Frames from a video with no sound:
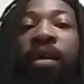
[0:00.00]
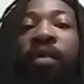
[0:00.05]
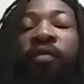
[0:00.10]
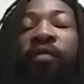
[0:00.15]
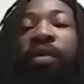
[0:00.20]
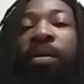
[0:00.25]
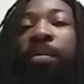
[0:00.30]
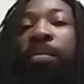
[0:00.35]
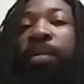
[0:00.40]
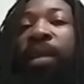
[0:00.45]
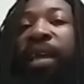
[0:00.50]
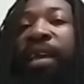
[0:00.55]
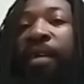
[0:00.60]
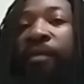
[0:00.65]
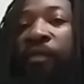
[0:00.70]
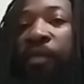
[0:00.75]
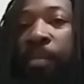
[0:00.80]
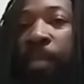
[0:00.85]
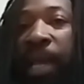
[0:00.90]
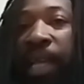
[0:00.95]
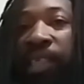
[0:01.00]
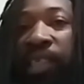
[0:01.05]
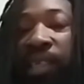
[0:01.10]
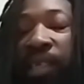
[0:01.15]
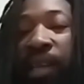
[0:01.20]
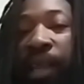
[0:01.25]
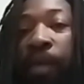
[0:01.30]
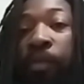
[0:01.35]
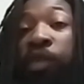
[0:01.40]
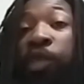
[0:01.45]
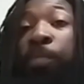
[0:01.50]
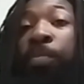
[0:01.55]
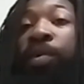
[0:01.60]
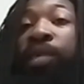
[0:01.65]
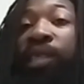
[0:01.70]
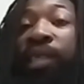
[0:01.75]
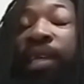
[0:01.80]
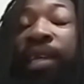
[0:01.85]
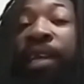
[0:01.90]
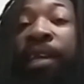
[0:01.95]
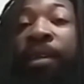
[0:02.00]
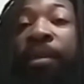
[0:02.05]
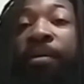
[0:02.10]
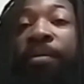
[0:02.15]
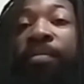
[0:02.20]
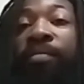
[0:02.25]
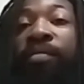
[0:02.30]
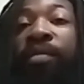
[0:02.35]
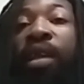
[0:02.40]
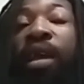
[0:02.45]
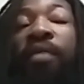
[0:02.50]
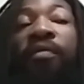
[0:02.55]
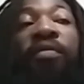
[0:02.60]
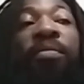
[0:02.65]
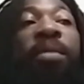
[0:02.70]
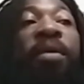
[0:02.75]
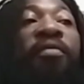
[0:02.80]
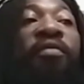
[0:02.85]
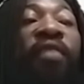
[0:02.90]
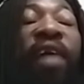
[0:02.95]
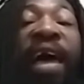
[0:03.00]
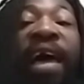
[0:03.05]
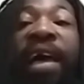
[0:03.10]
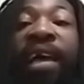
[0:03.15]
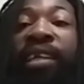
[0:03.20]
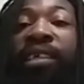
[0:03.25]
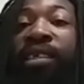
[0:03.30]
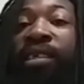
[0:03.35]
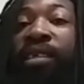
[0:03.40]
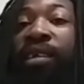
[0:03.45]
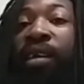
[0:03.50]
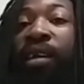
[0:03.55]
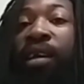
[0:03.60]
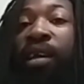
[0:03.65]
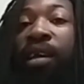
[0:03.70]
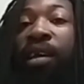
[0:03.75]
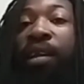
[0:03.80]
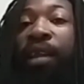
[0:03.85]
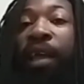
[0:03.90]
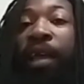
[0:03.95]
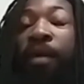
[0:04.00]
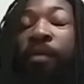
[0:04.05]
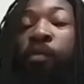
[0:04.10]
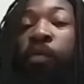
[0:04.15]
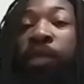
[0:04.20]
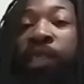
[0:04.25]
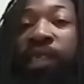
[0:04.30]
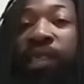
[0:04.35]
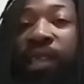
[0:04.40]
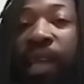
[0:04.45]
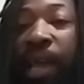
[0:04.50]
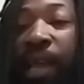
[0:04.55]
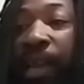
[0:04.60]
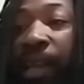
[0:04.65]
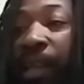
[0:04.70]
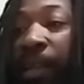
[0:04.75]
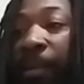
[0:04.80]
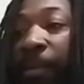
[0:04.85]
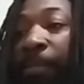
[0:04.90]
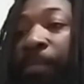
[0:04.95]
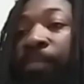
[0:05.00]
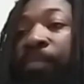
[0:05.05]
from the information that was presented and from the facts that was stated